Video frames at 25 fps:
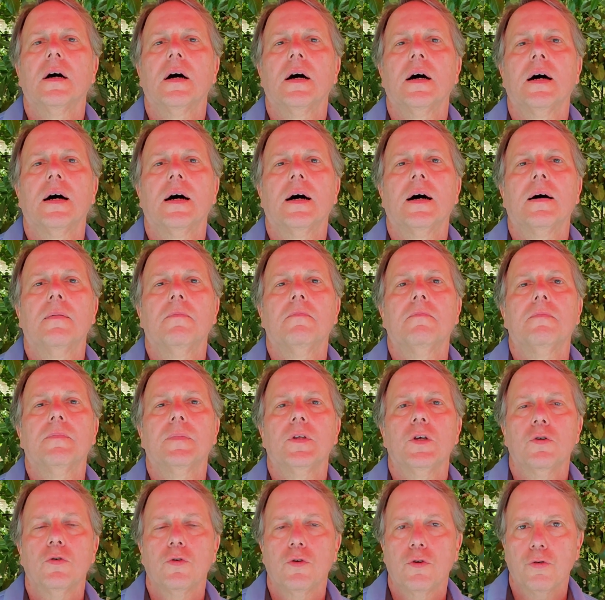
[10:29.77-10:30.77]
um,
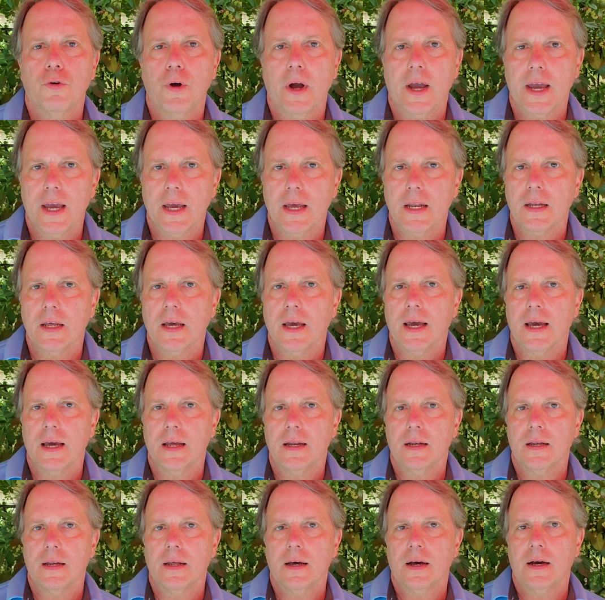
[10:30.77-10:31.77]
Ukraine
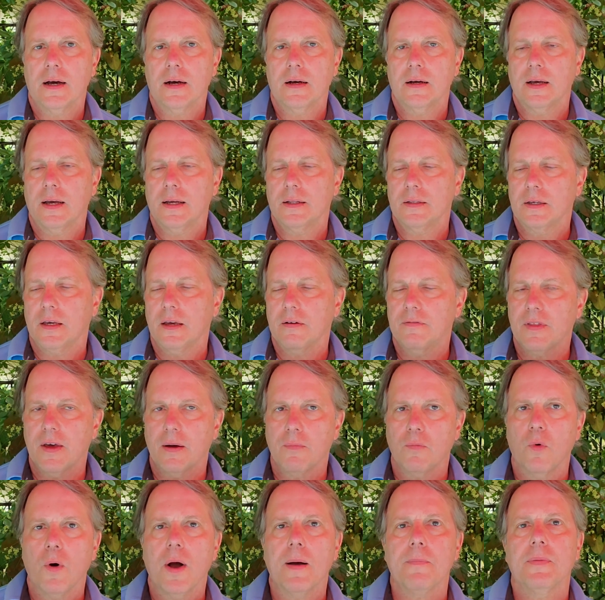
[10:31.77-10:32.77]
and, uh, and give
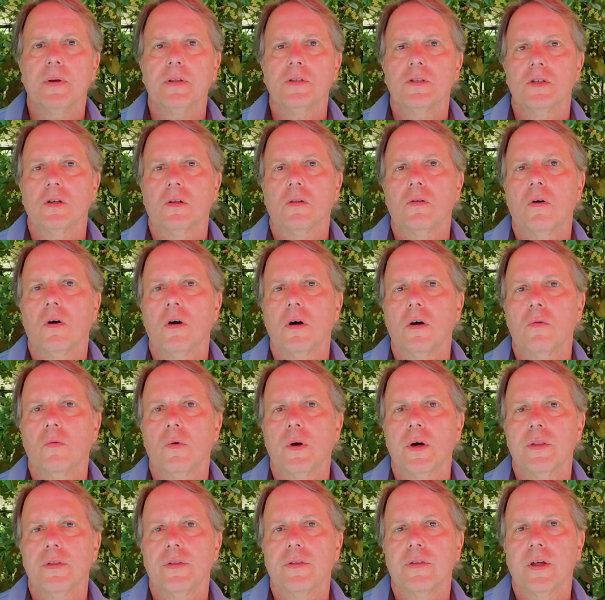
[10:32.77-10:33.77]
them weapons along
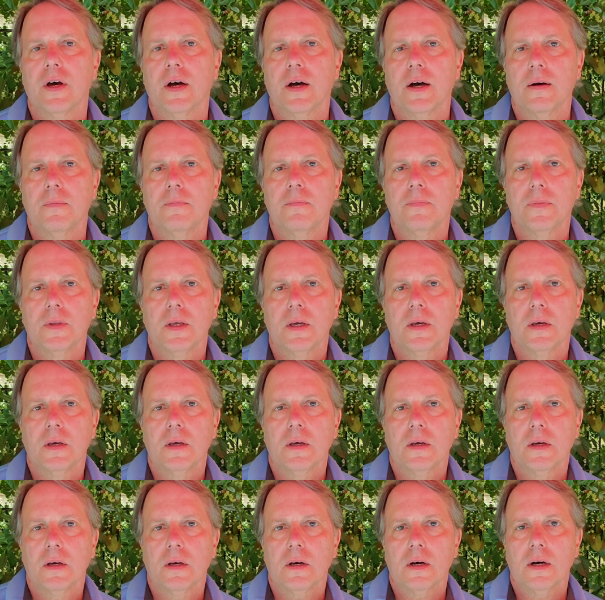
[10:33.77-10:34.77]
with uh,
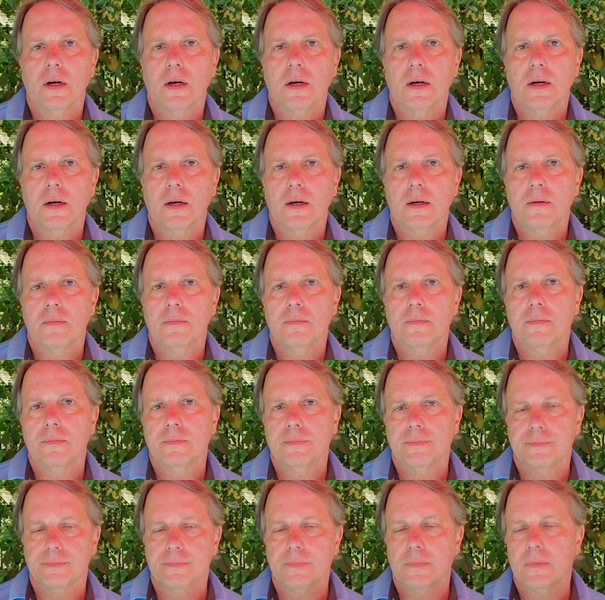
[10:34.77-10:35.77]
uh,
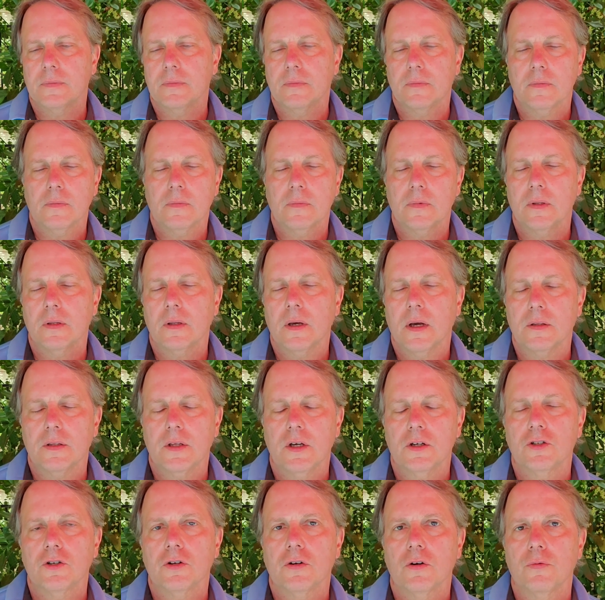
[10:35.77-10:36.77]

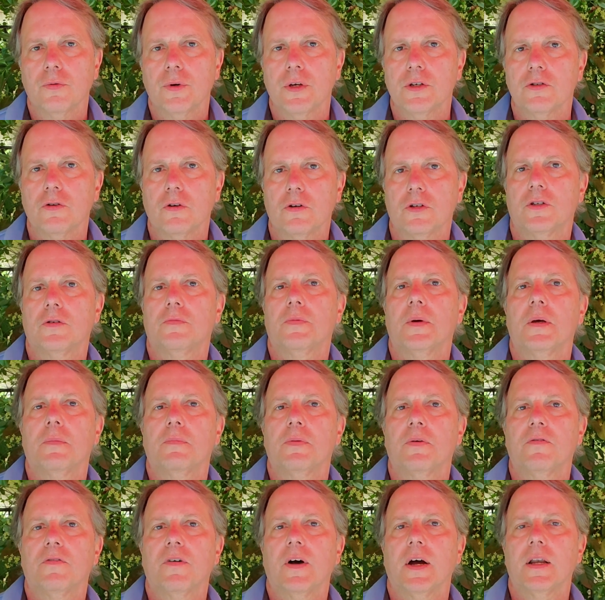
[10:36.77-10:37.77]
additional resources being
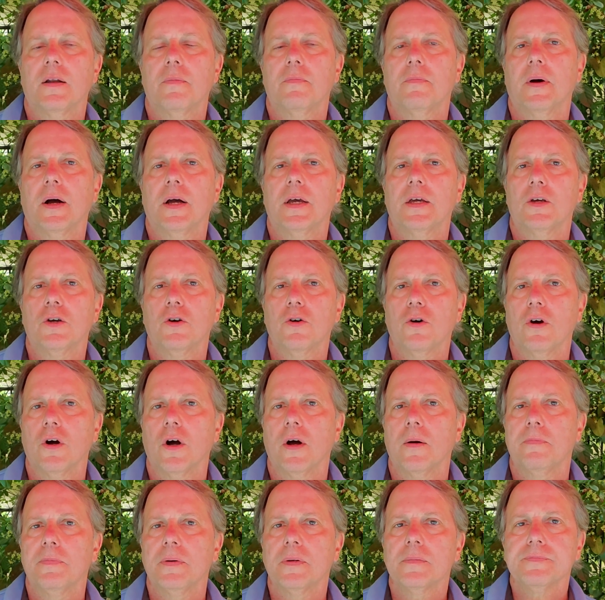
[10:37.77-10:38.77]
provided by
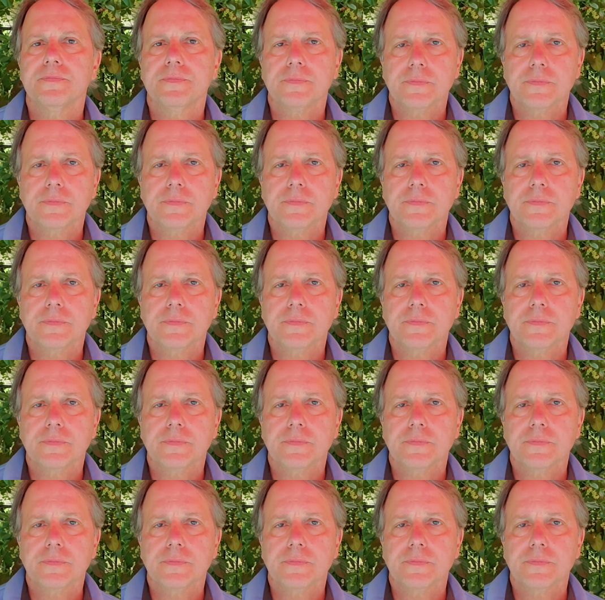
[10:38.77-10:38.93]
Europe,